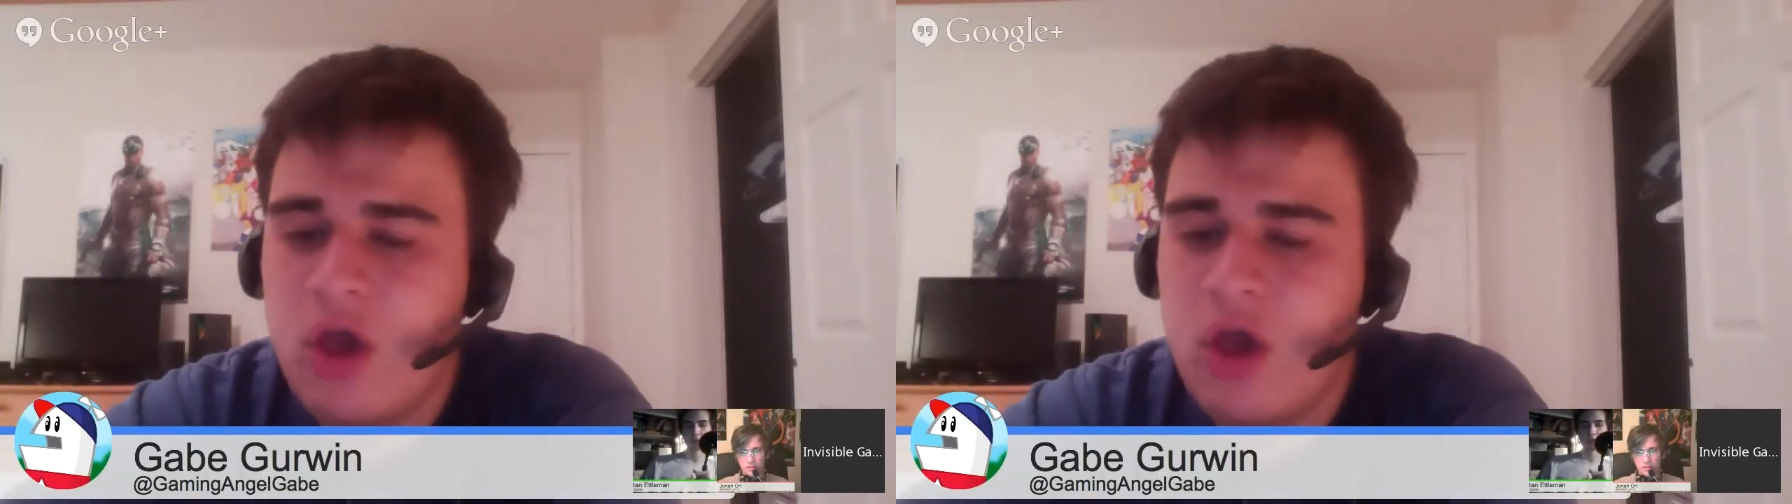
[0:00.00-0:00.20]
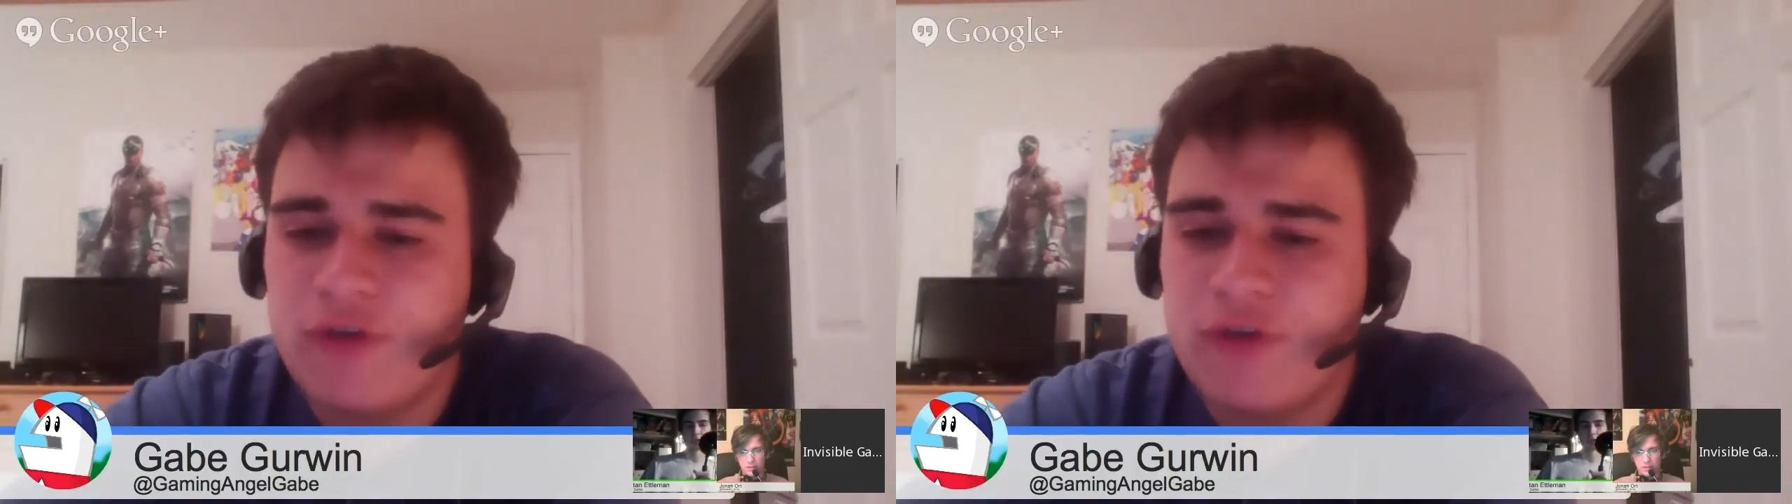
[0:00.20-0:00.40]

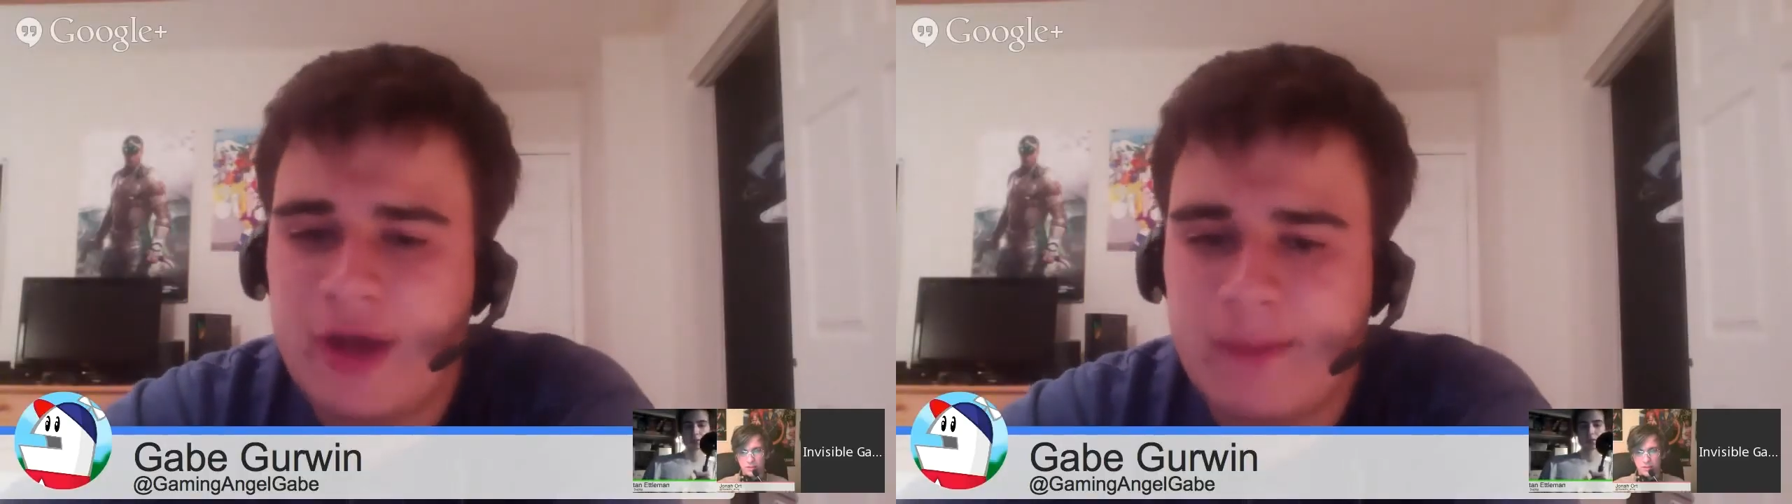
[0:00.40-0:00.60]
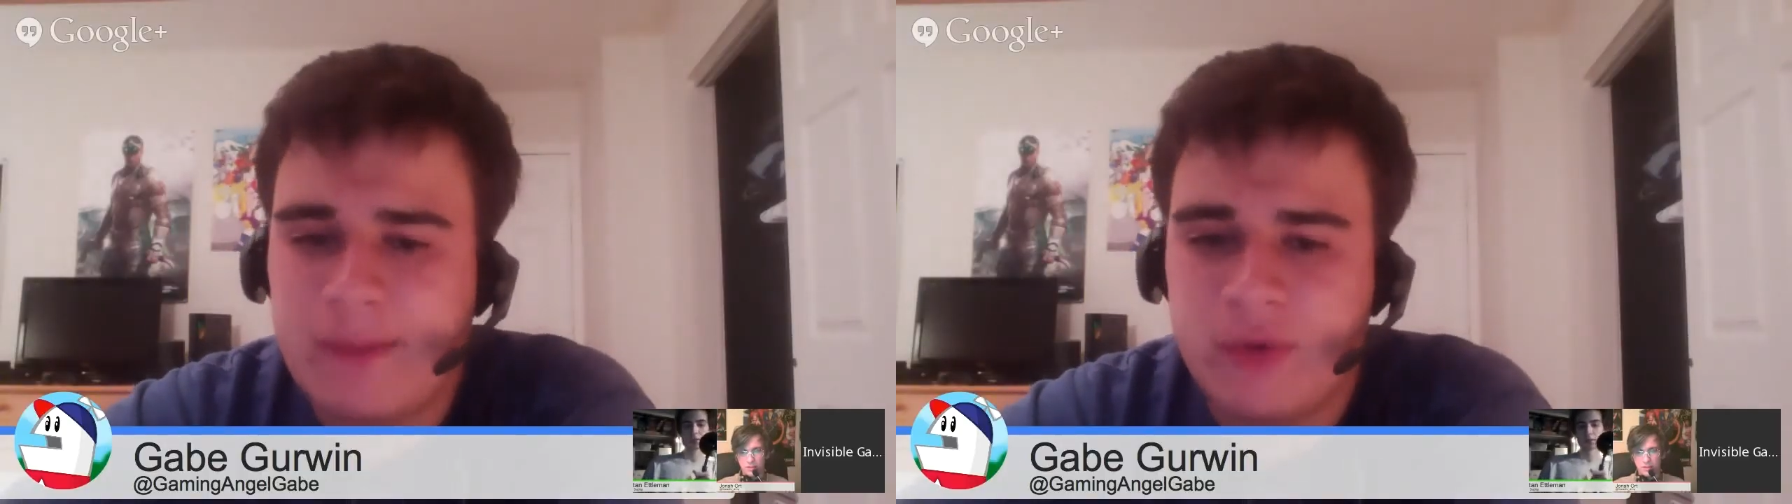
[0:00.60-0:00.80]
"For
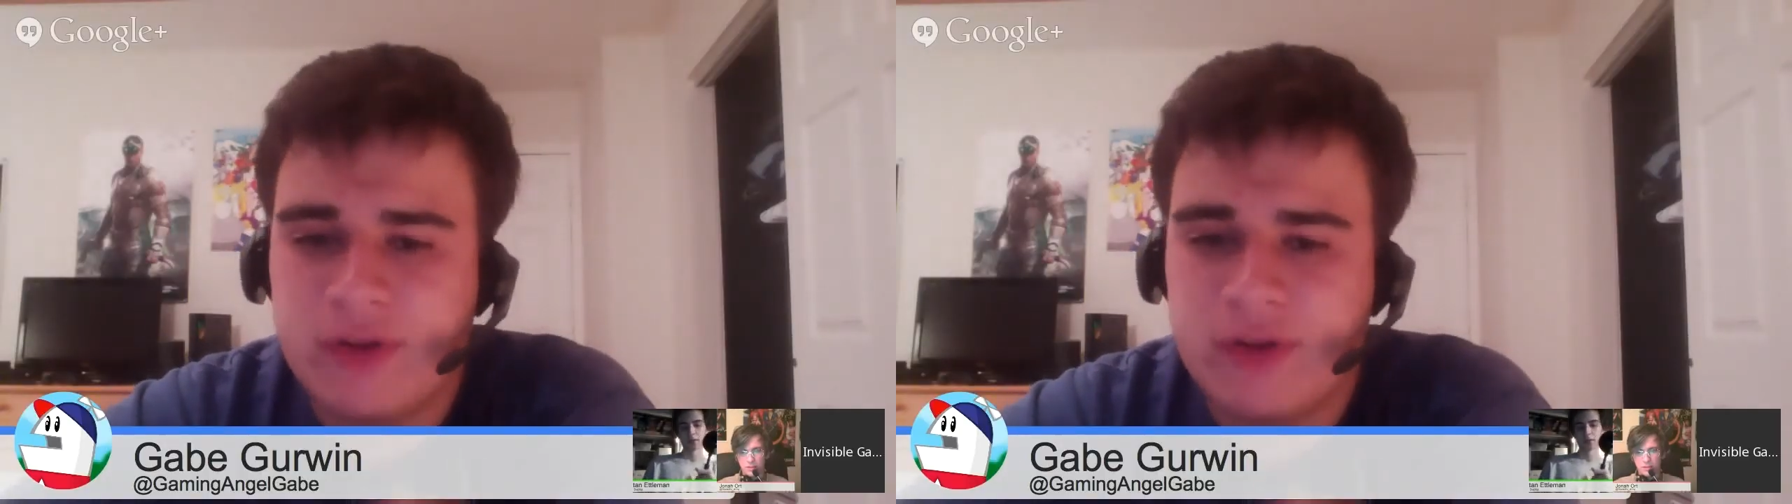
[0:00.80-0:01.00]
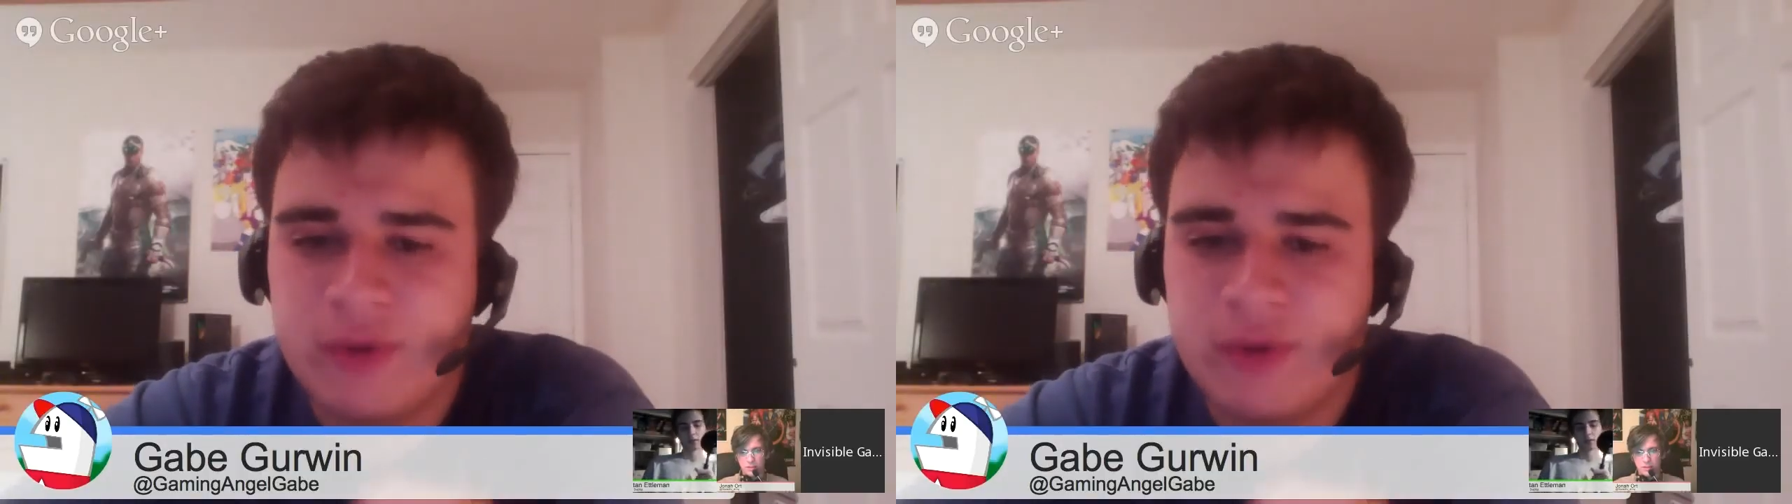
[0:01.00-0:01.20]
now, I'm going
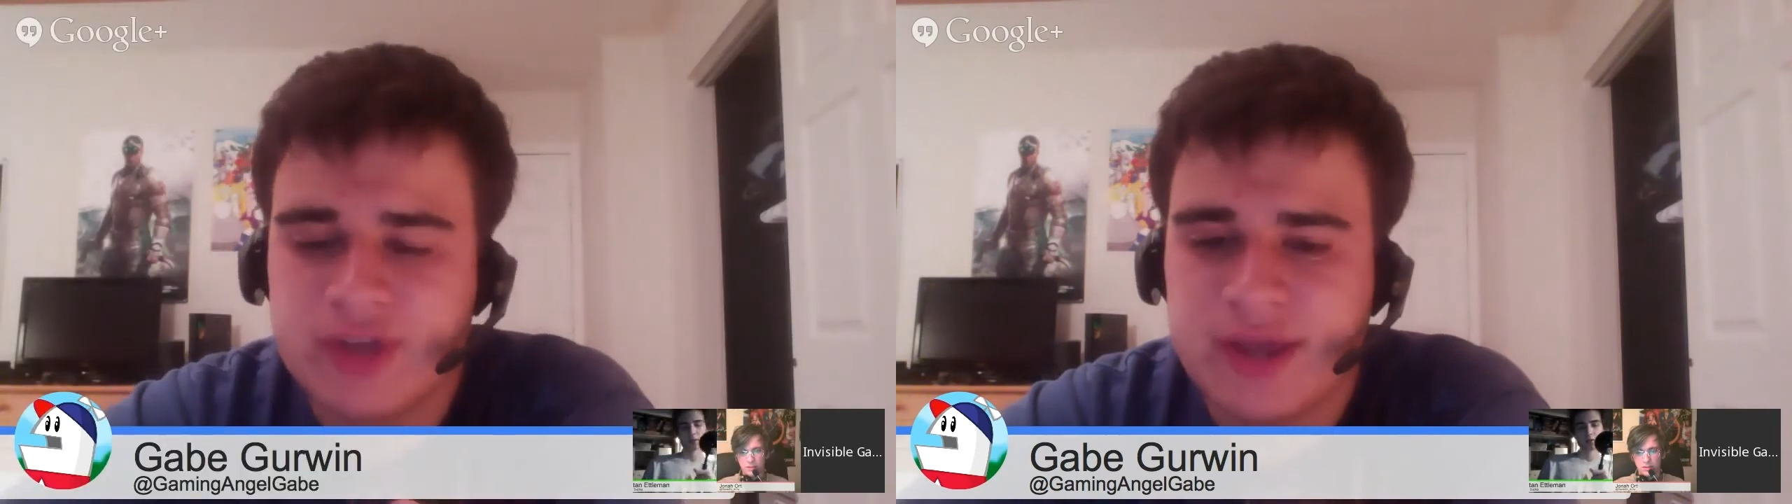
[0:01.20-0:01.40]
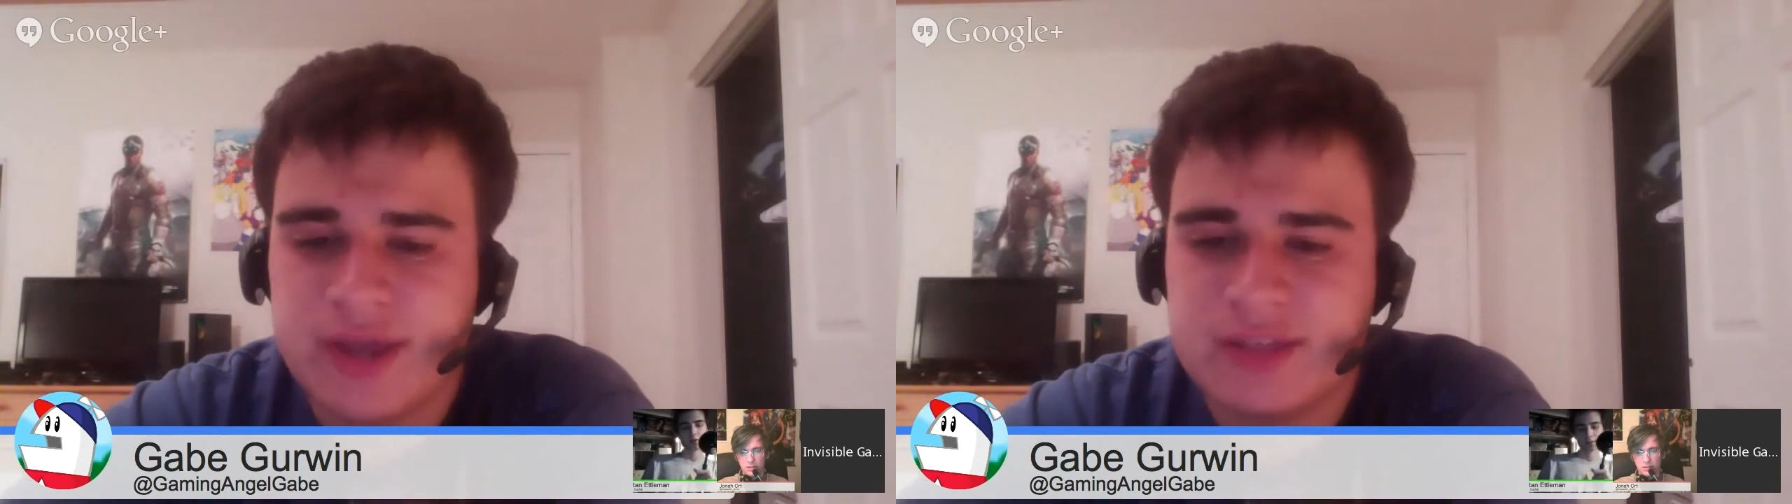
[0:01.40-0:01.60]
to focus
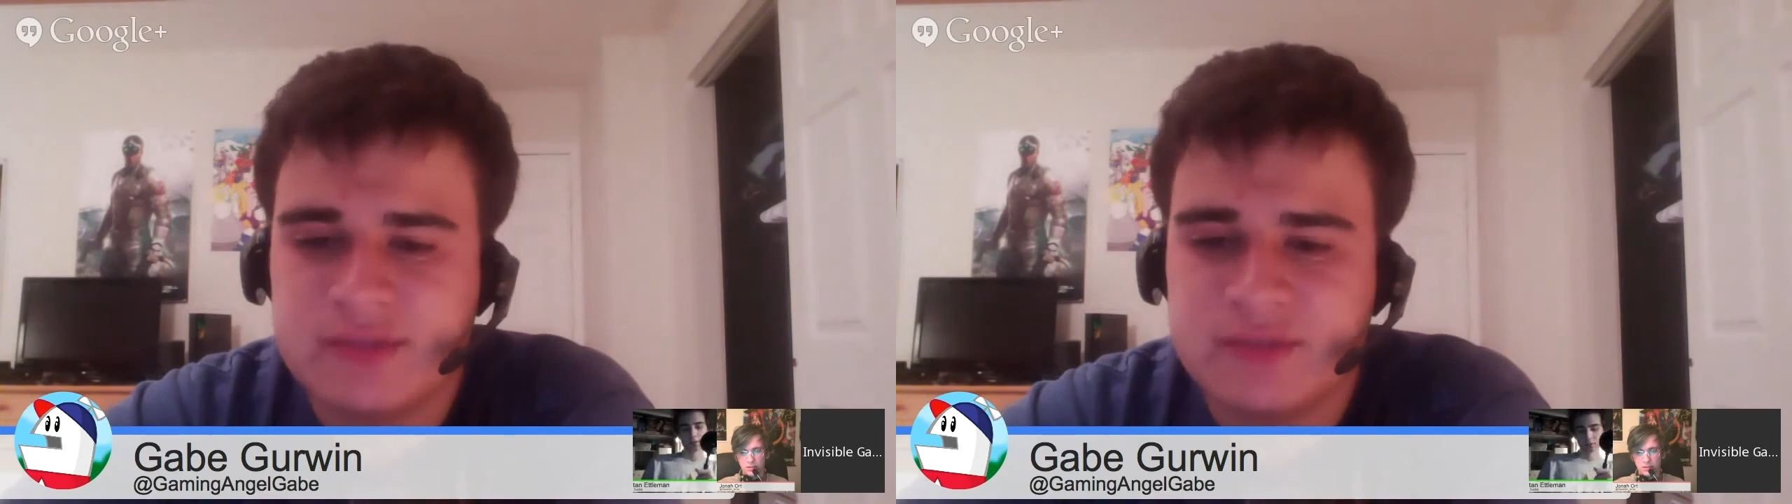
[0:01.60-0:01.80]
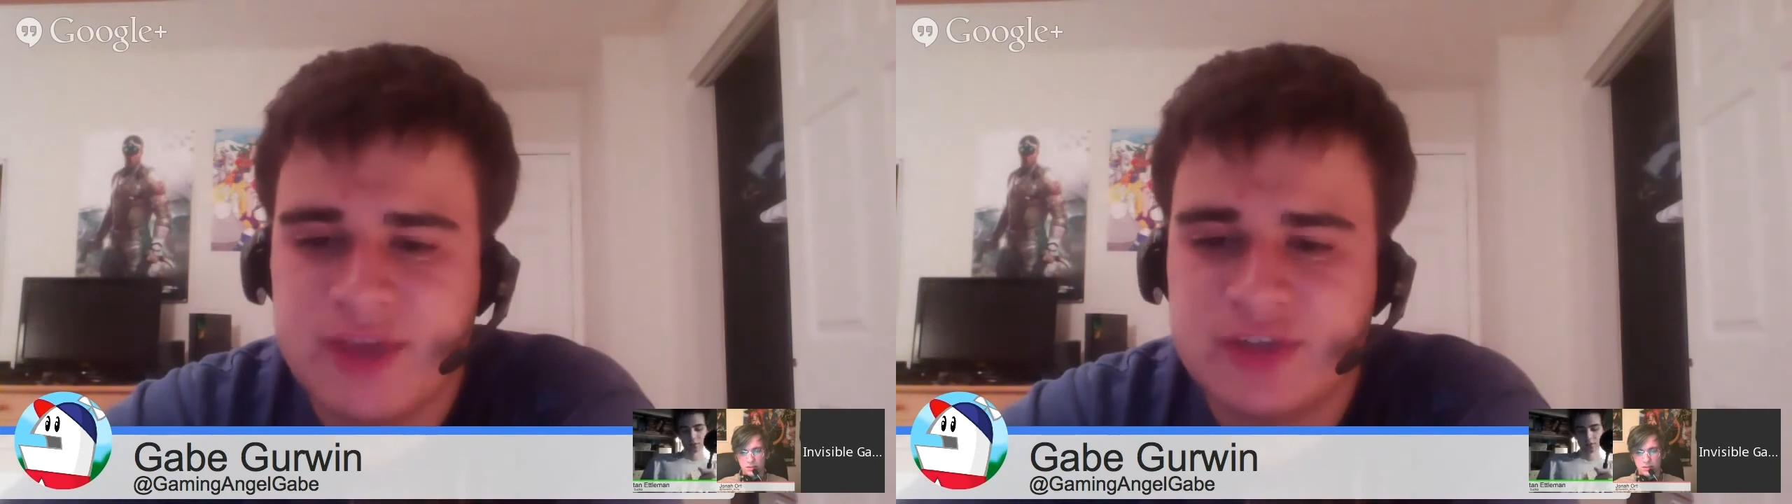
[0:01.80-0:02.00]
on getting
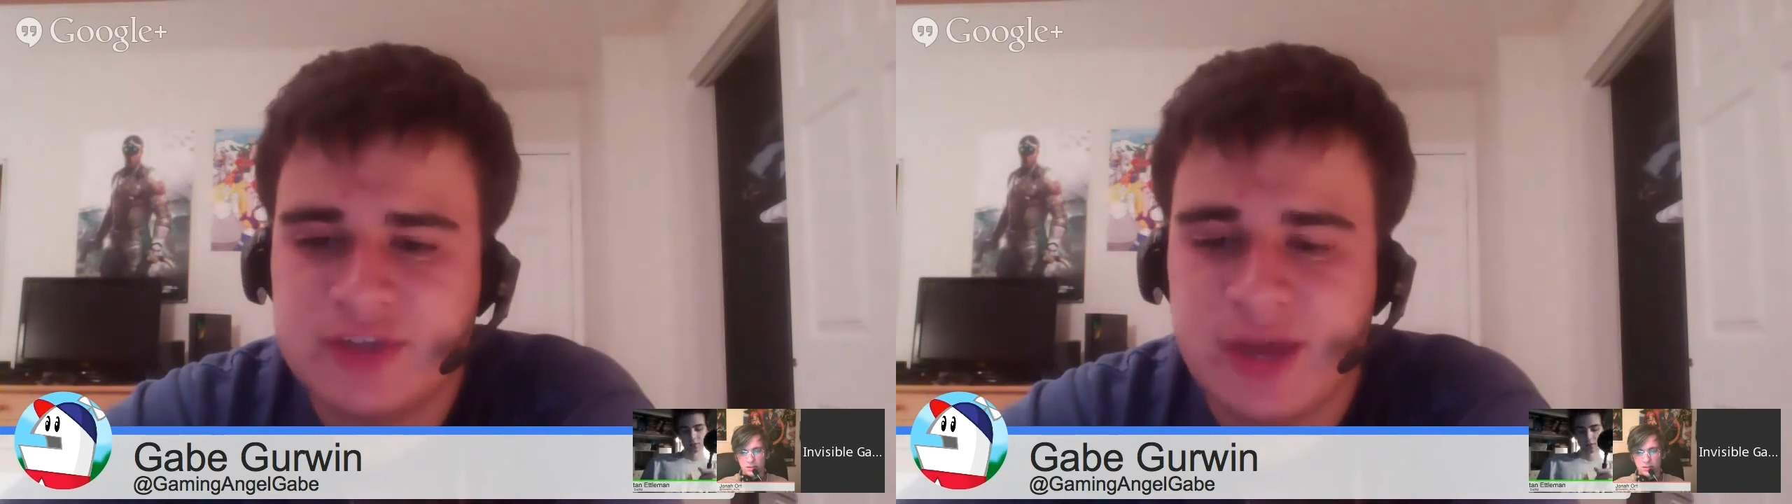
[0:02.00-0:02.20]
some space